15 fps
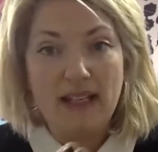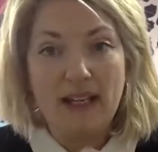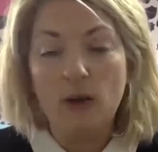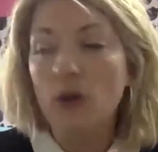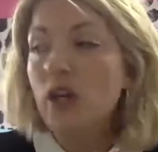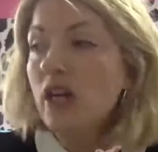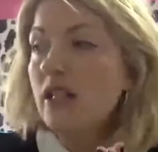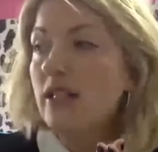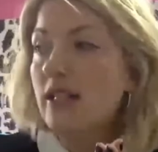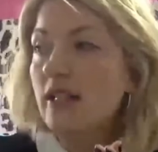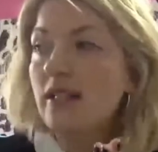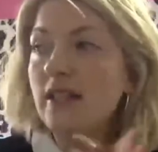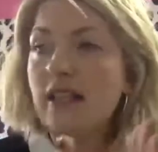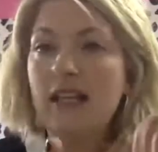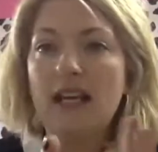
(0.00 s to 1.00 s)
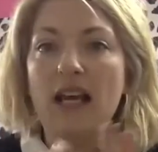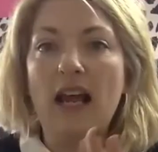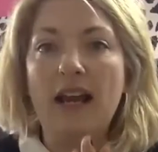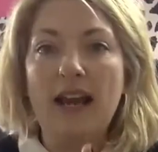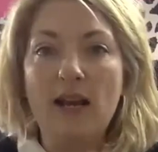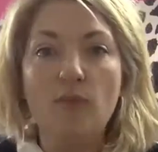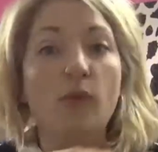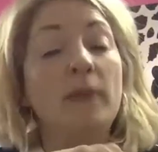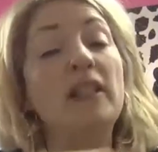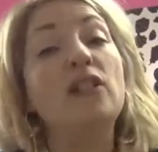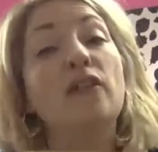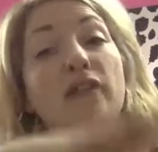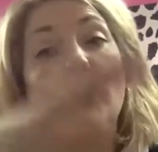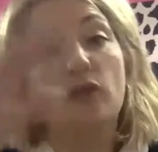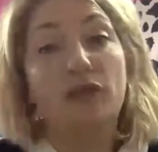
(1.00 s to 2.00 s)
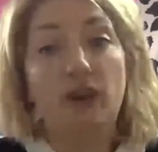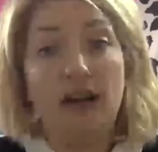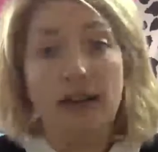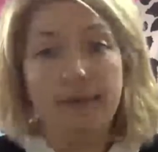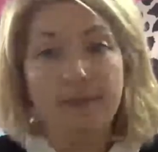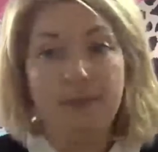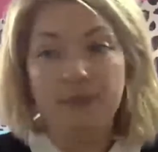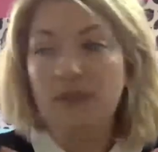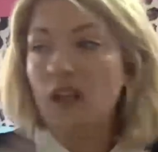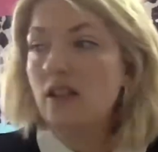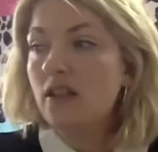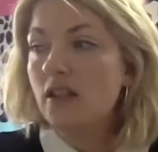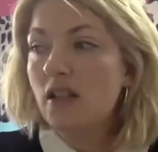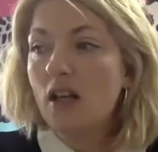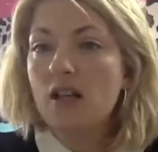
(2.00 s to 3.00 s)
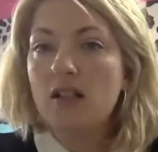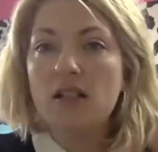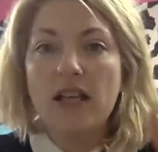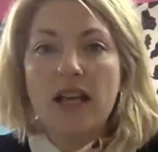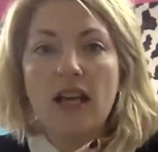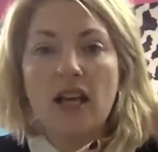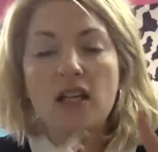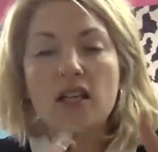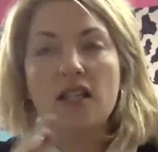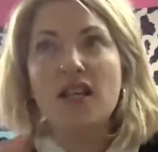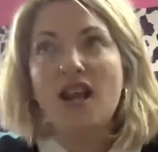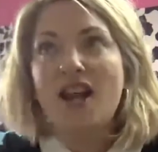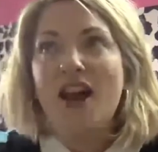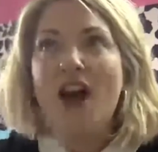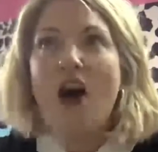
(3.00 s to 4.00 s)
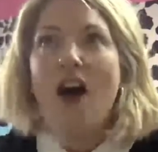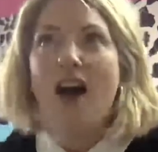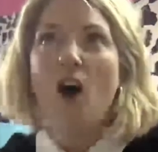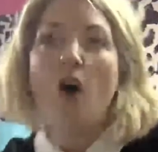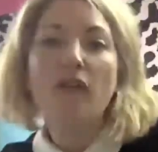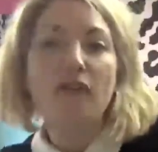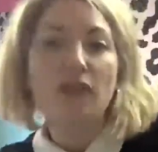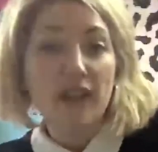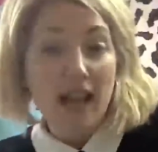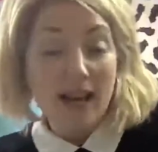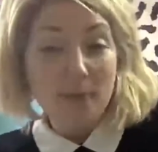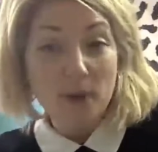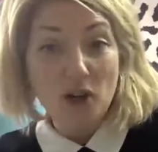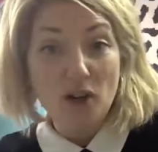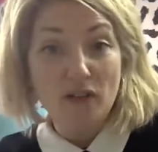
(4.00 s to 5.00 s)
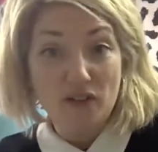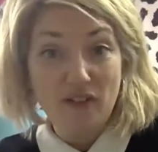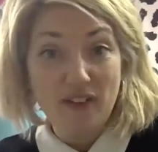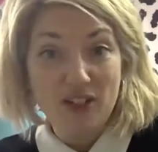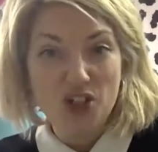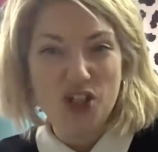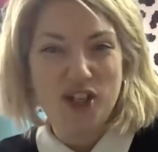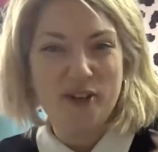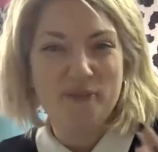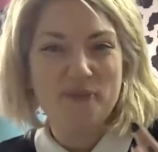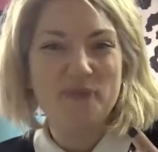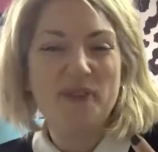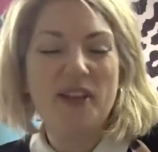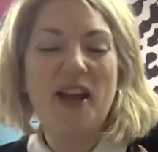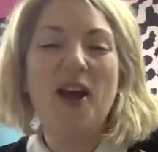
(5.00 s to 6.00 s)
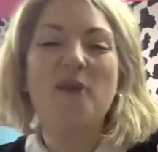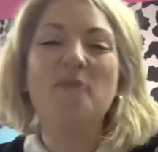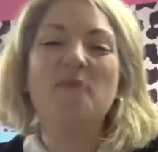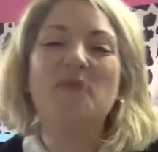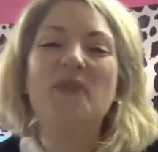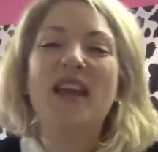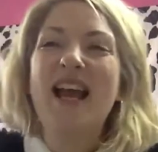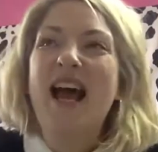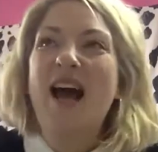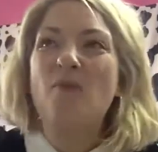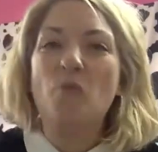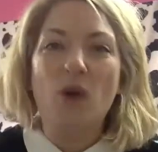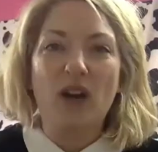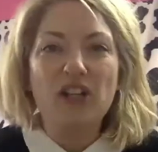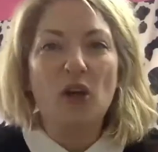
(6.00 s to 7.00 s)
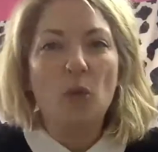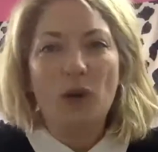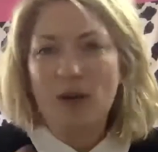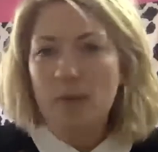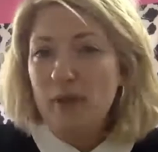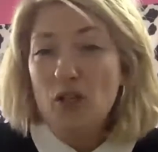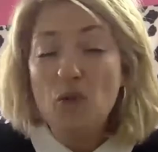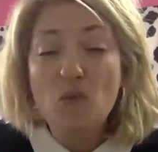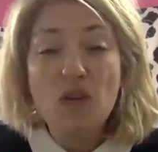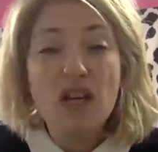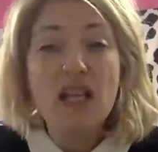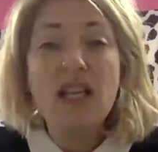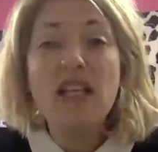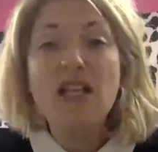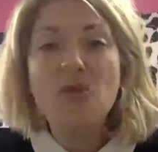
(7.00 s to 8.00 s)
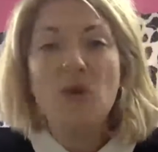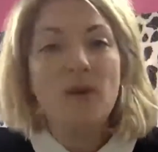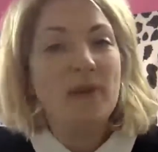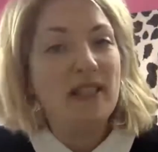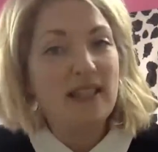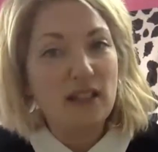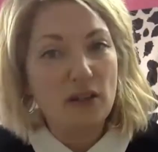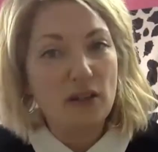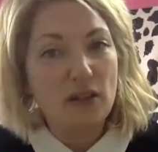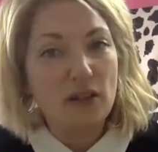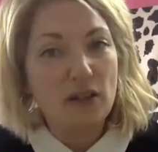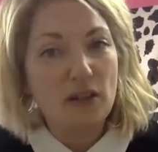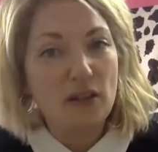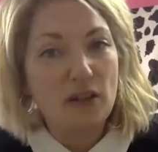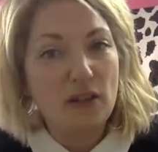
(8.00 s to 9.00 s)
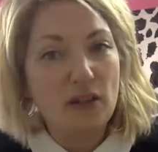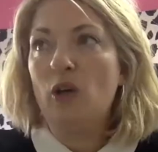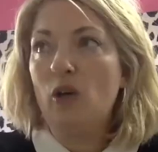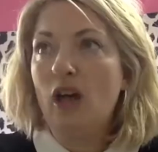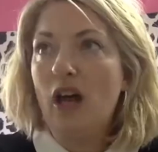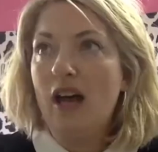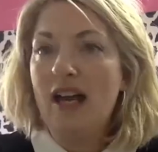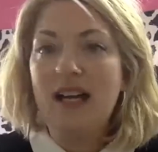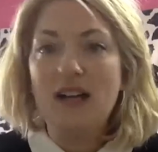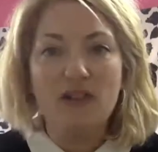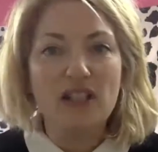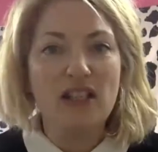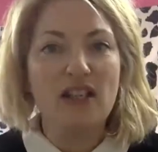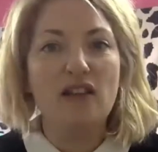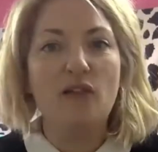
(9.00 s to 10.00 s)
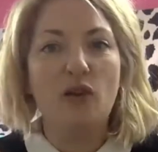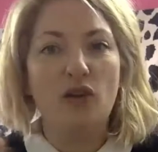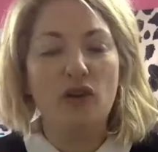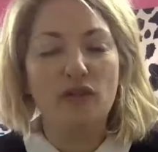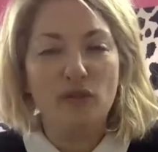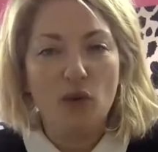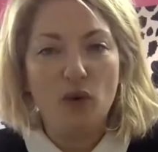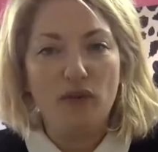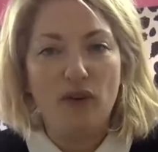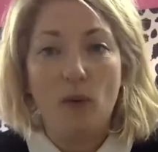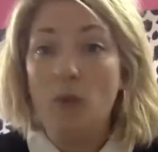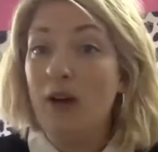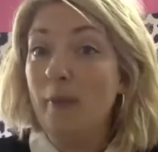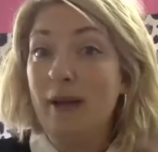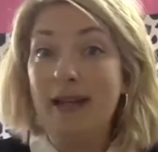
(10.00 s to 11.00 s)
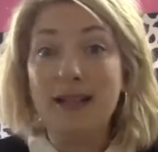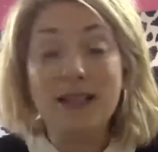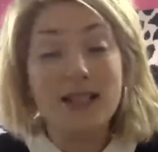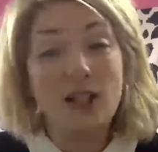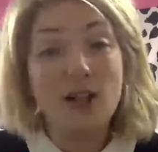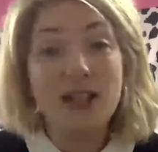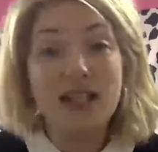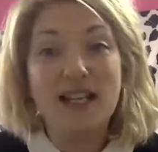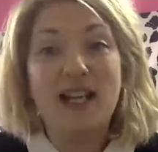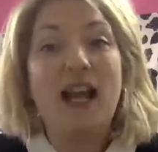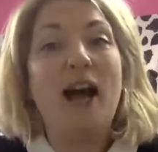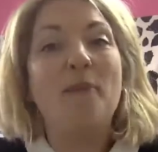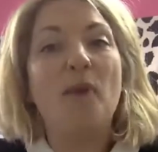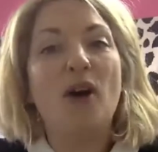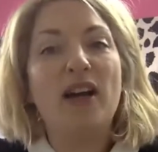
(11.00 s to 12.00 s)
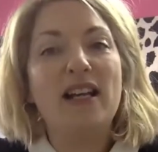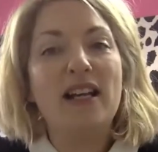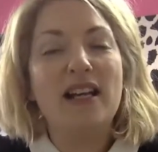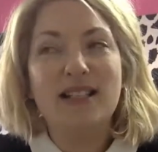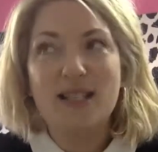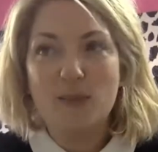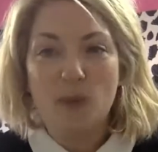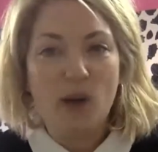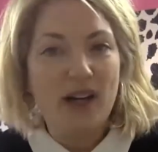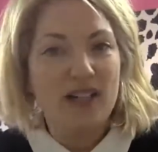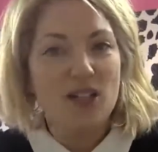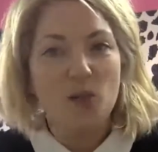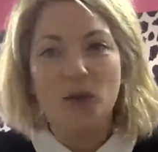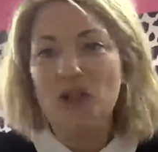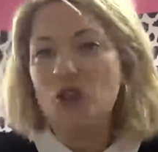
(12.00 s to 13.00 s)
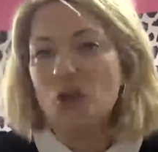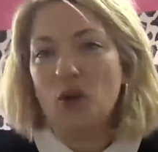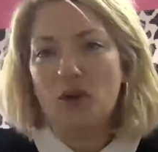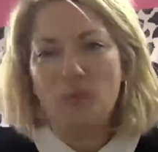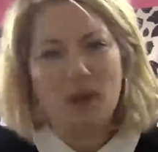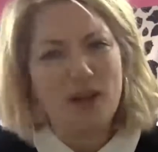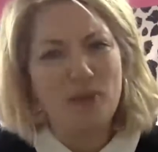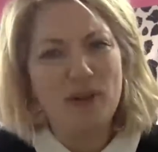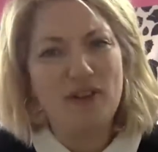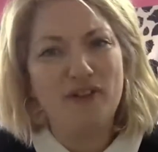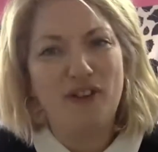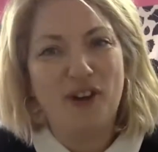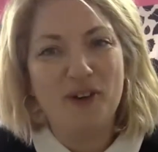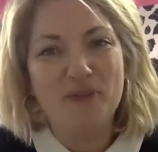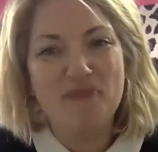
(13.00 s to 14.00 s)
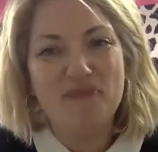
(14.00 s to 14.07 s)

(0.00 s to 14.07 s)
Now, does it enable me to feel free? Does it offer an element of adventure? And will it be unique? Will it be different? Will it be innovative, on the forefront? Will it be exciting? Am I inspired, switched on, and will it be fun?